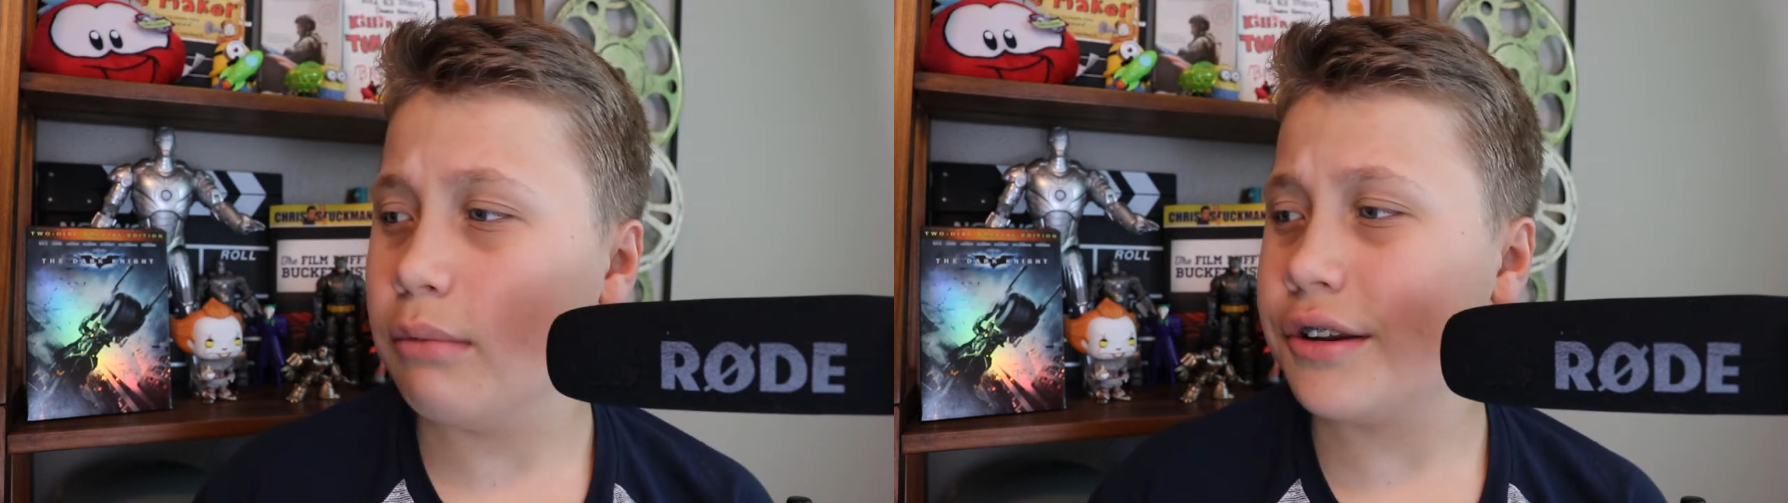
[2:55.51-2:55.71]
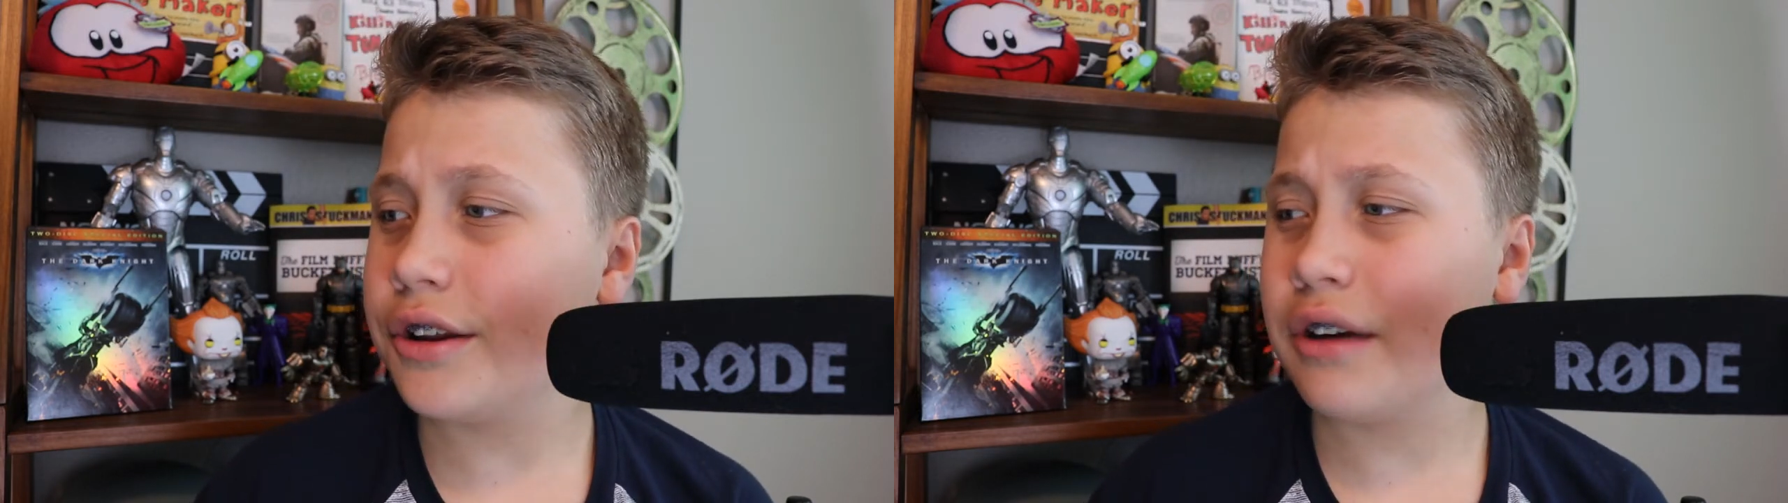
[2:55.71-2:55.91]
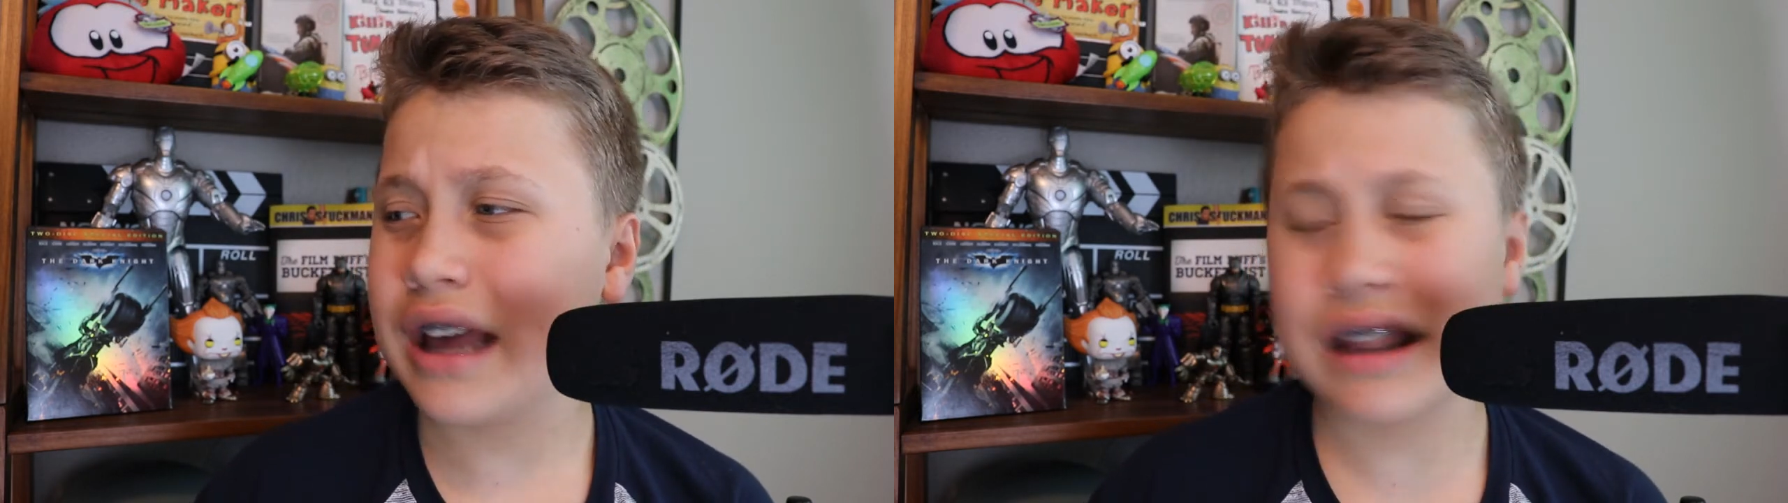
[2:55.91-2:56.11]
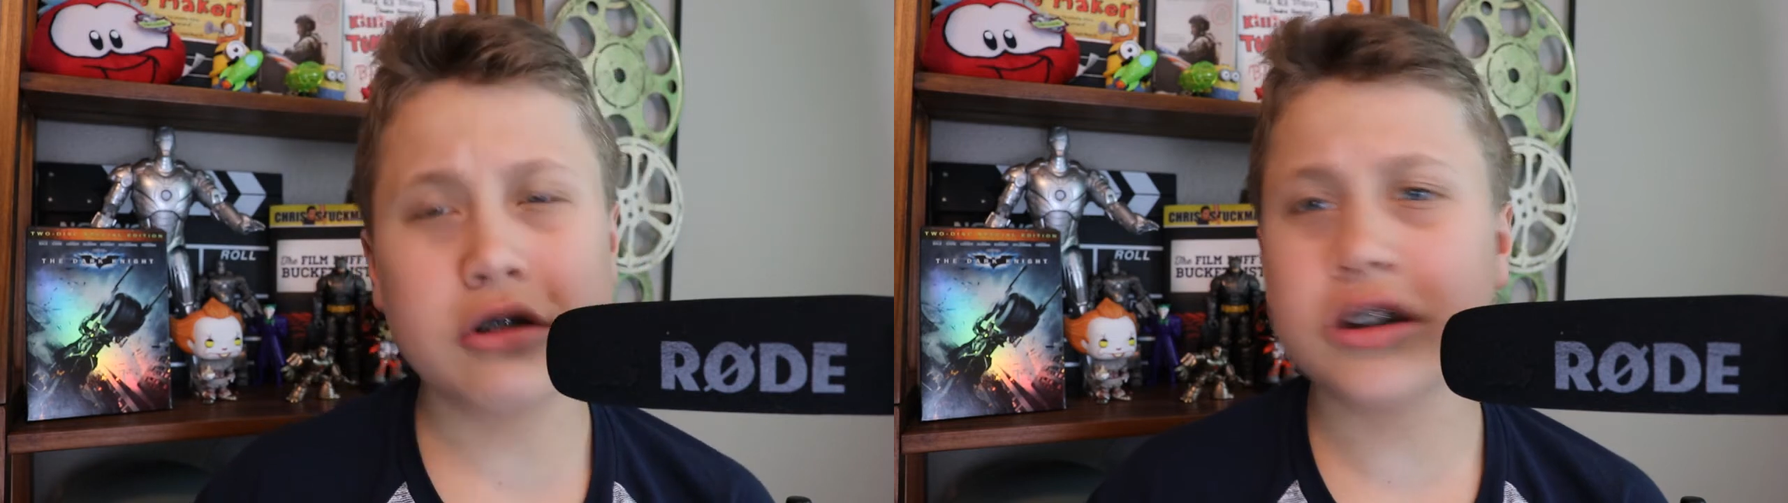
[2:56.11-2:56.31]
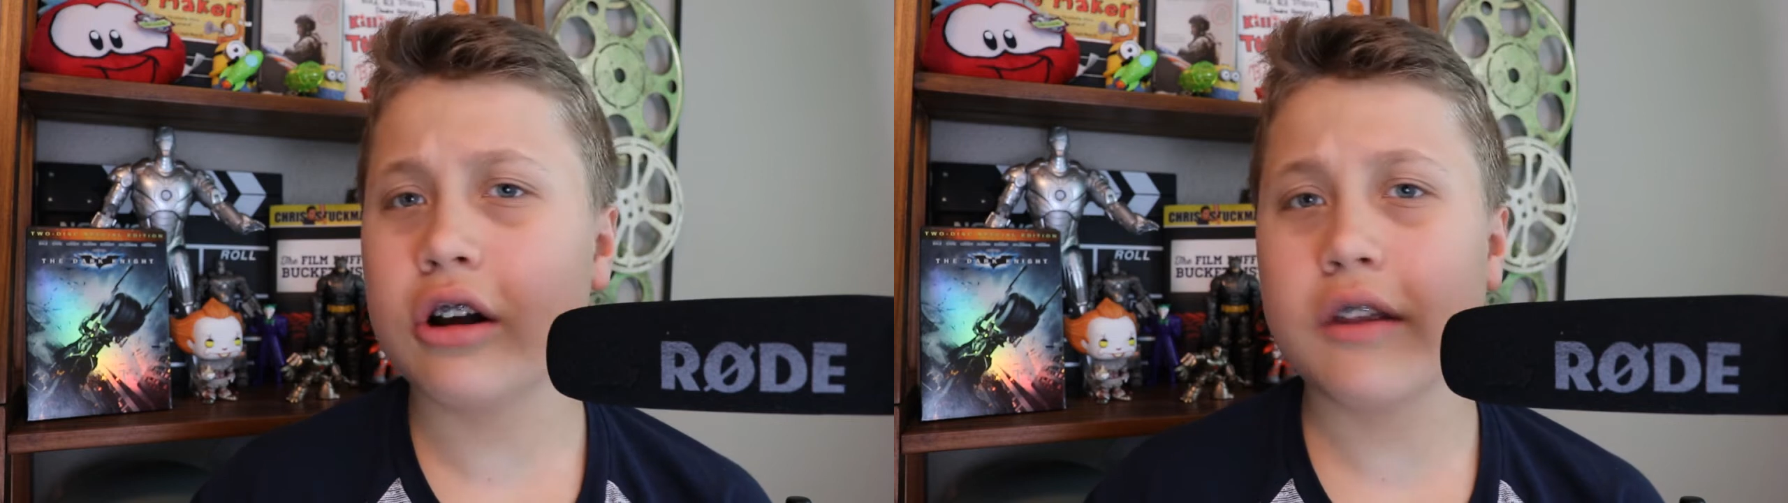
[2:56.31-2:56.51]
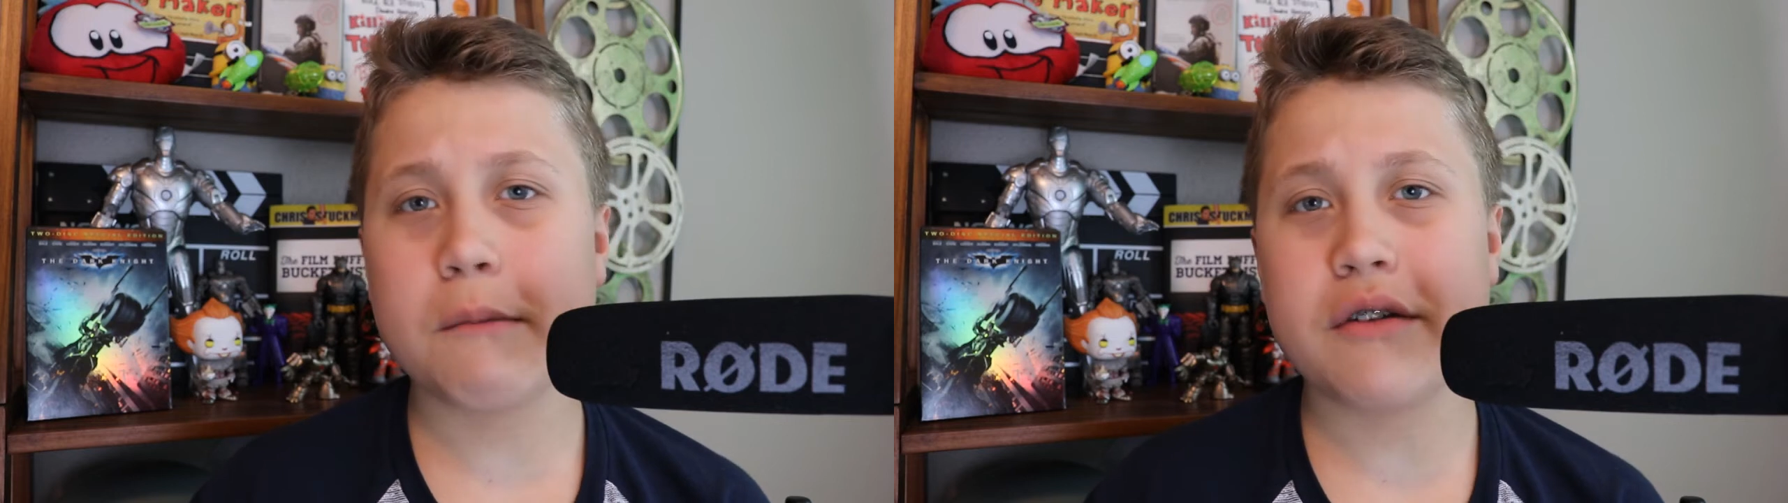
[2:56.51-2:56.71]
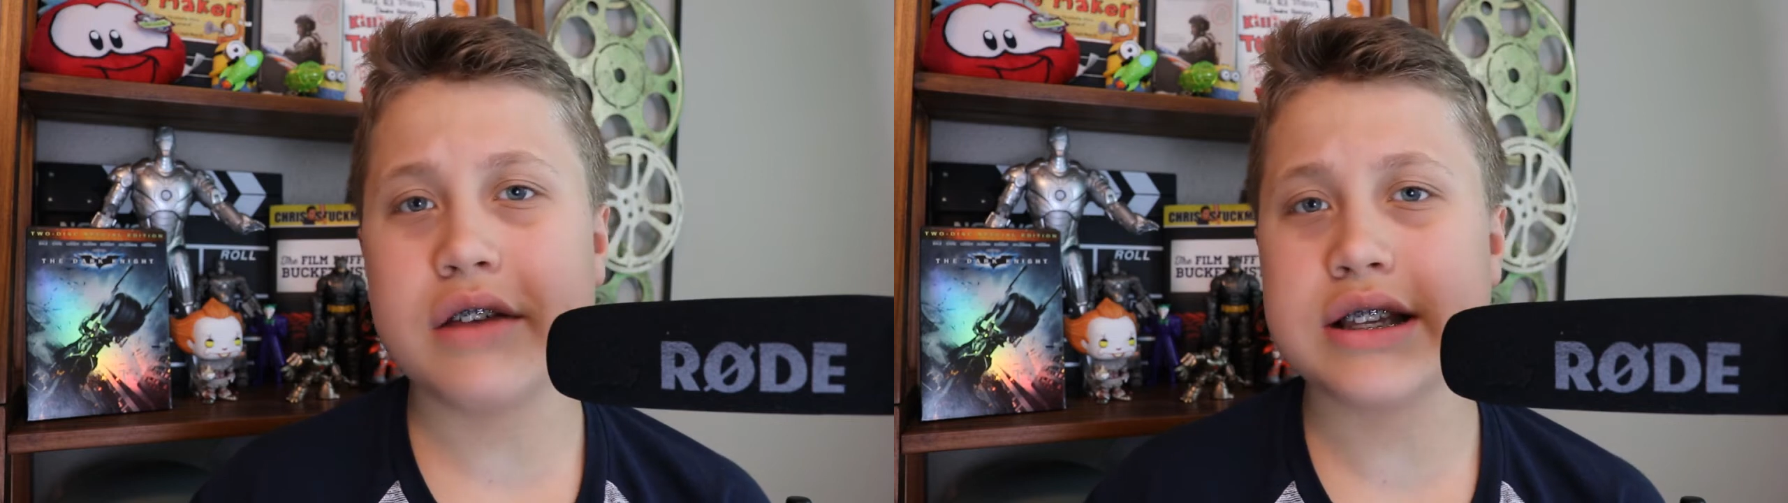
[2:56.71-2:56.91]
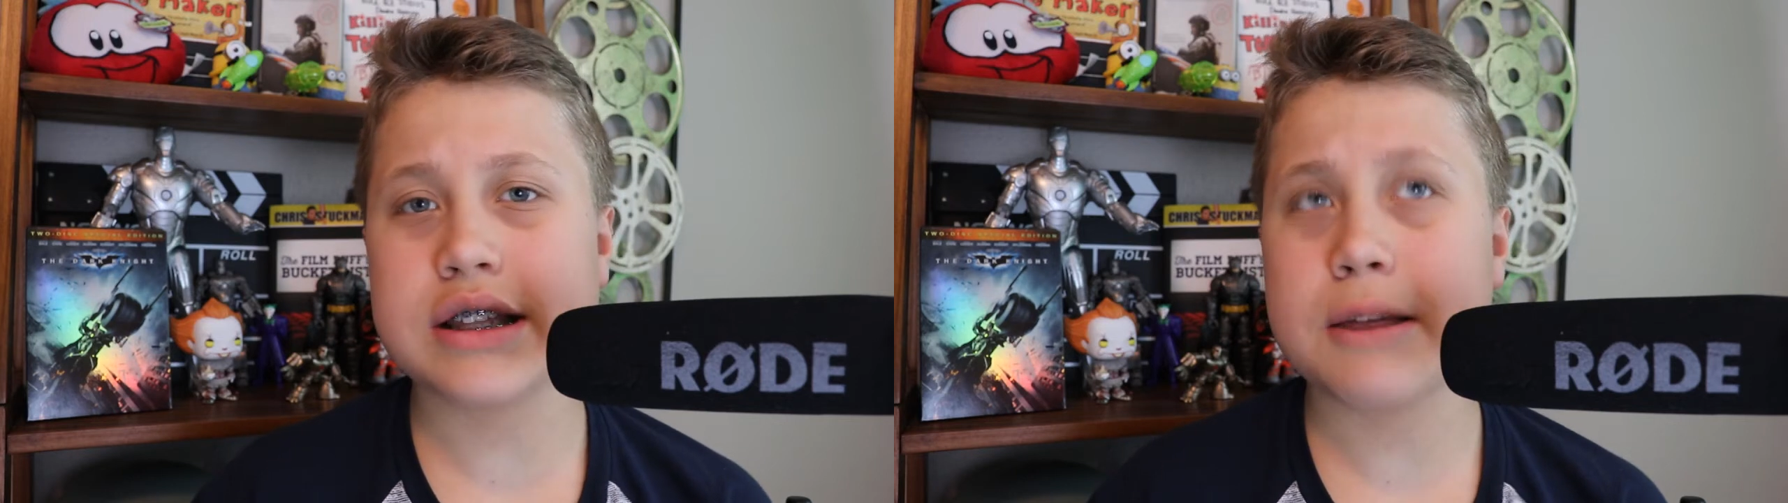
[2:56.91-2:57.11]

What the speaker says: So yeah, those are all the movies,